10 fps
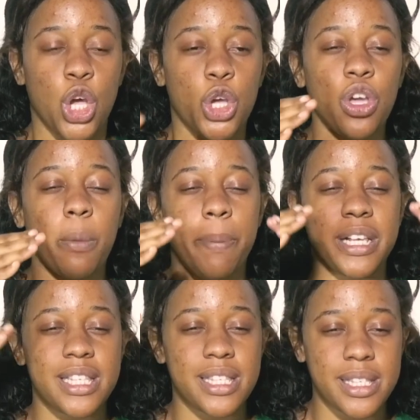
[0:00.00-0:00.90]
you're
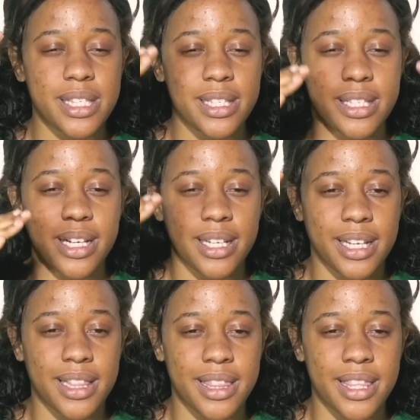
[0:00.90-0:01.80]

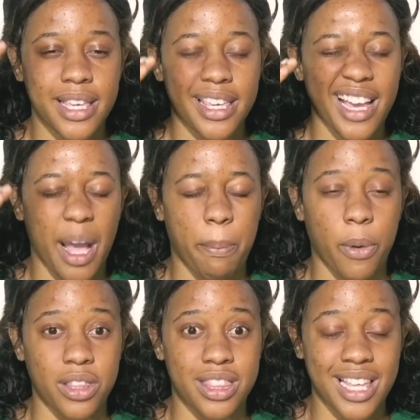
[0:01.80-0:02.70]
persistently thinking
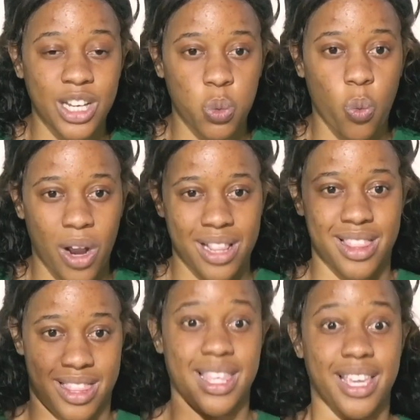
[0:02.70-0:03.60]
about that
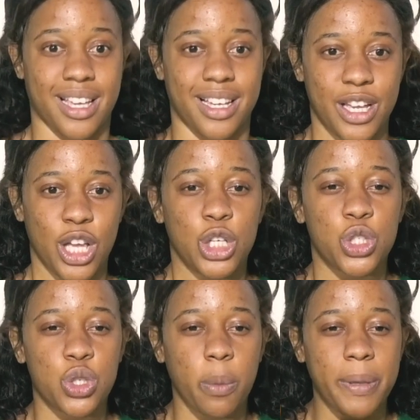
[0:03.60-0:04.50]
one thing.
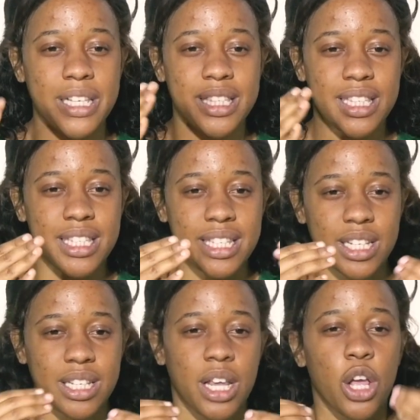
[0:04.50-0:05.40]
So
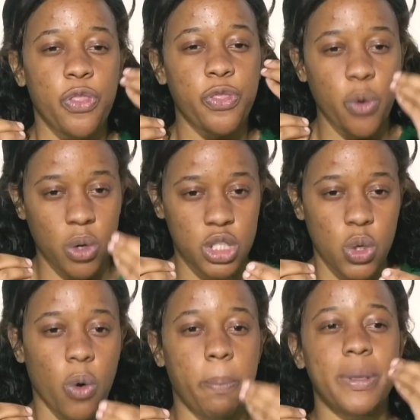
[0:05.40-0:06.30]
persistent thought or